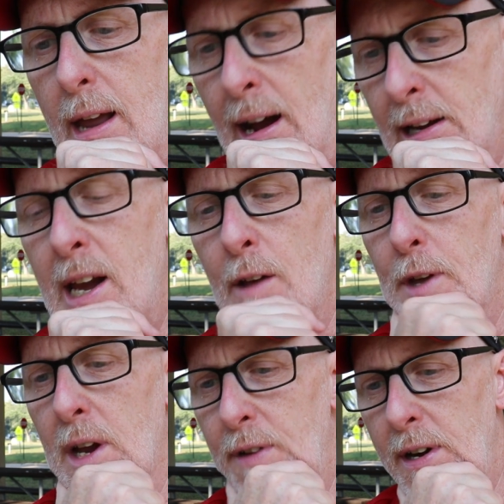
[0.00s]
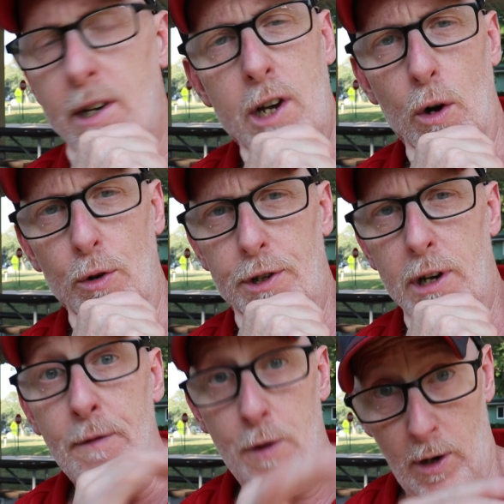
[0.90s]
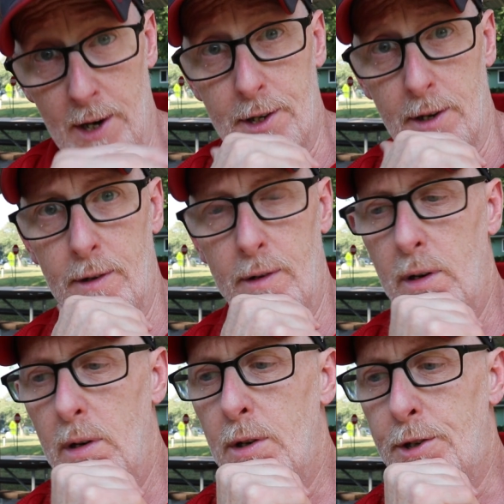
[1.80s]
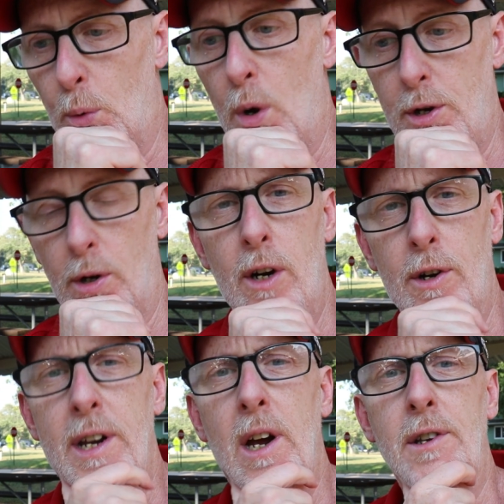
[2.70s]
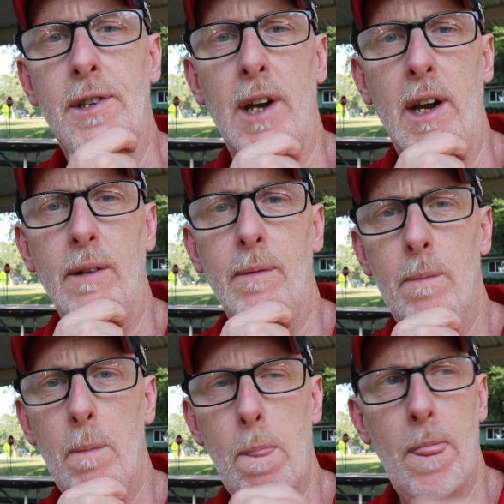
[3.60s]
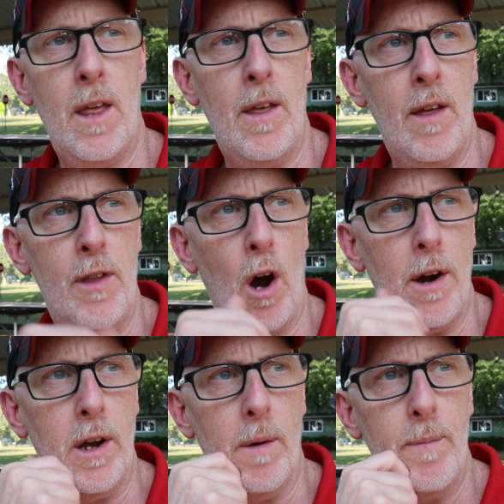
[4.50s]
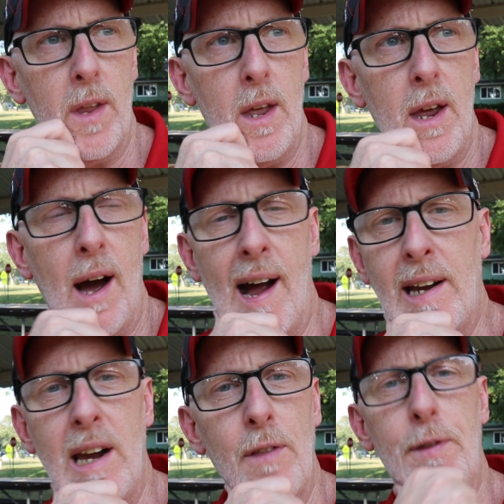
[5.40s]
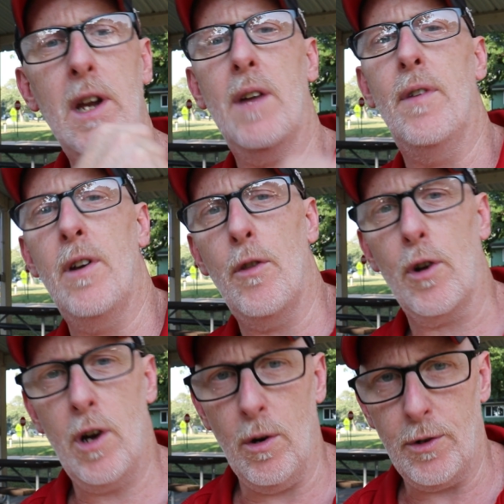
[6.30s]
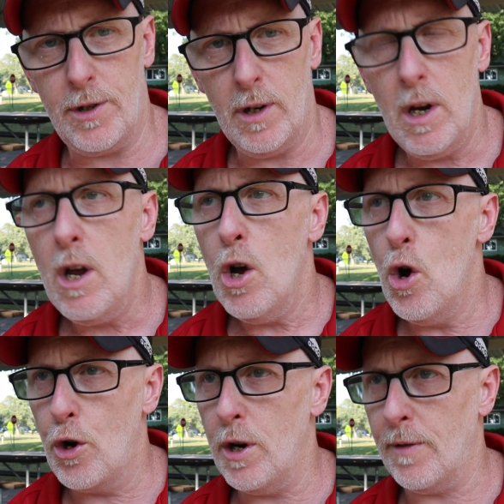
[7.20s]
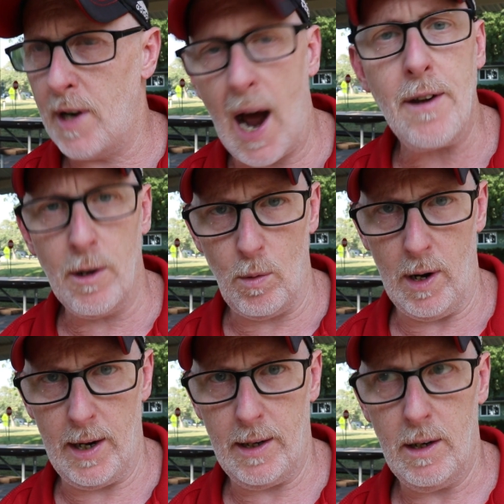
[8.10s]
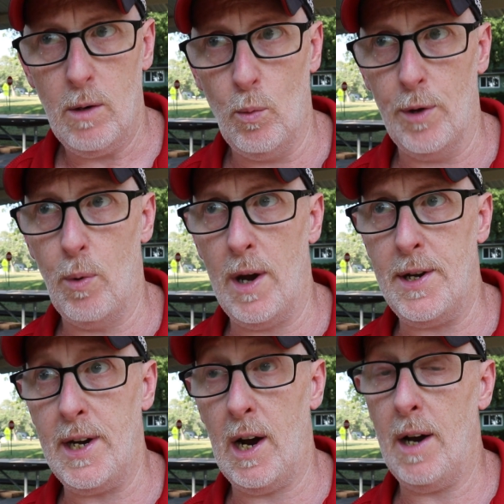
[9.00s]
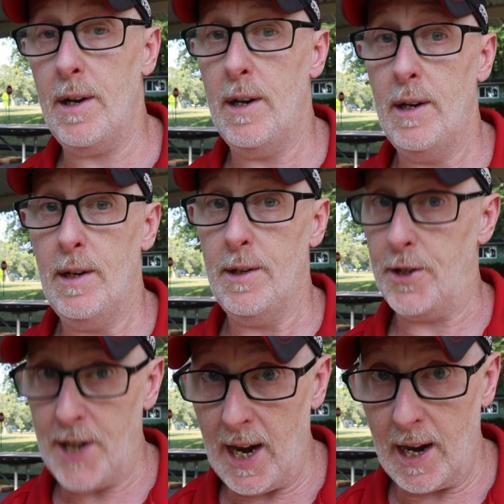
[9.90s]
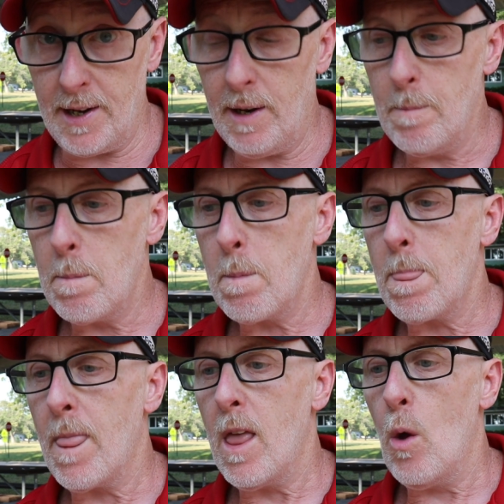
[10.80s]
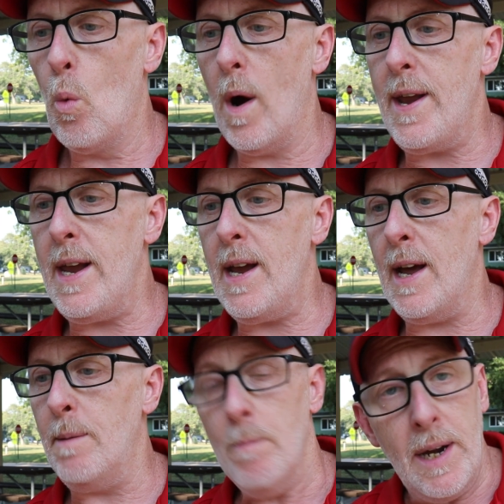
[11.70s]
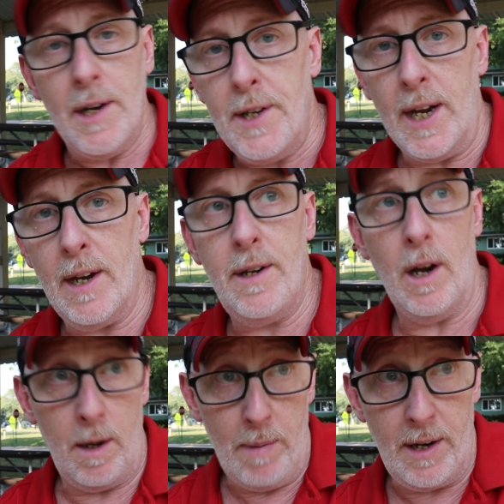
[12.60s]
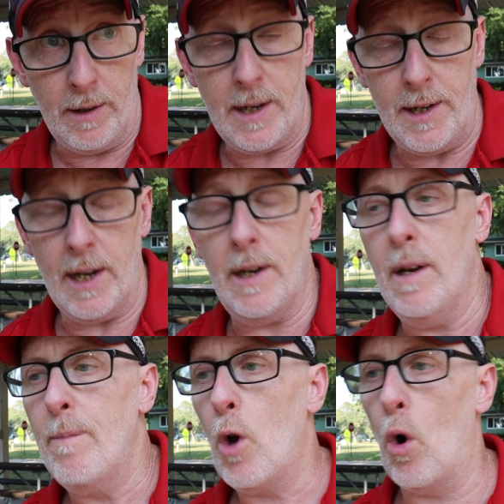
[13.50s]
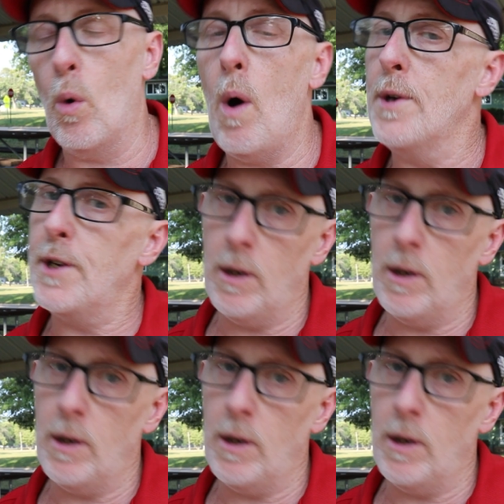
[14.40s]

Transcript: I can't think of any coach, if you listen to what you'll hear Deion say in the audio, I can't think of another coach who could have gotten away with what Deion said, what he admittedly did, or what was